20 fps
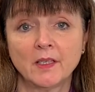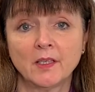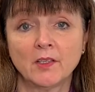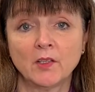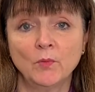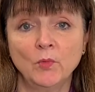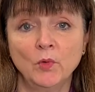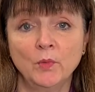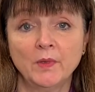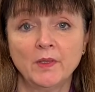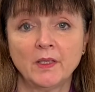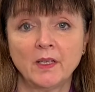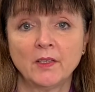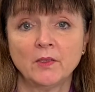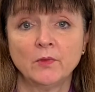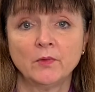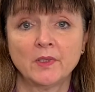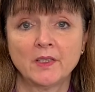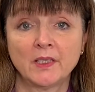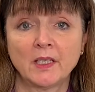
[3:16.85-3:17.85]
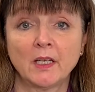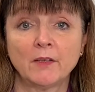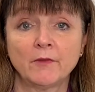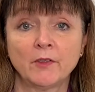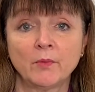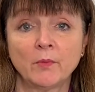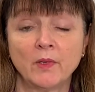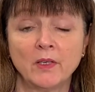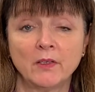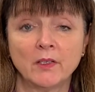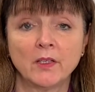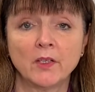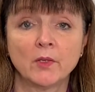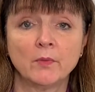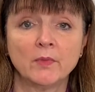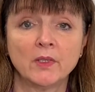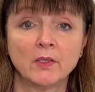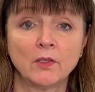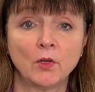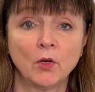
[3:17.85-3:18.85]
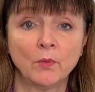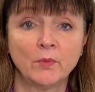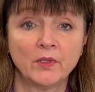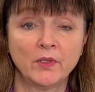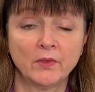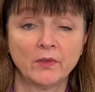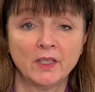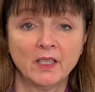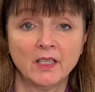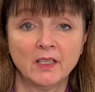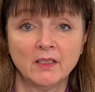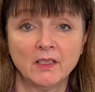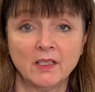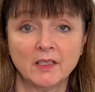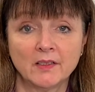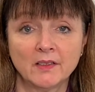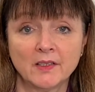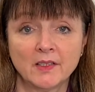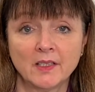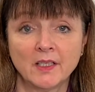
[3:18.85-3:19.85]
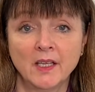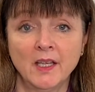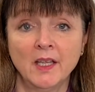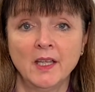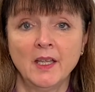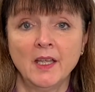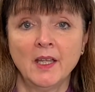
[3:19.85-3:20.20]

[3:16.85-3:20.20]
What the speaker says: At the moment, I know staff are wearing them in communal areas,